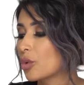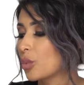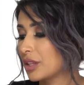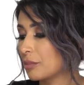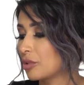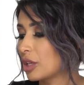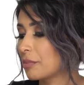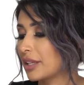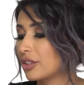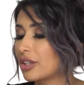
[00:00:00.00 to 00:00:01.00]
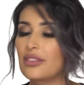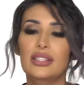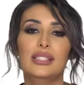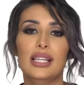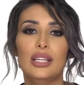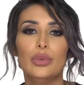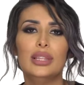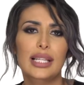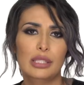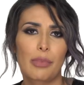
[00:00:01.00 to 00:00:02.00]
with the beauty blender, and then set it with
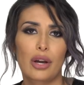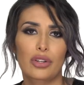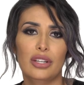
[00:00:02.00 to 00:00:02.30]
less powder.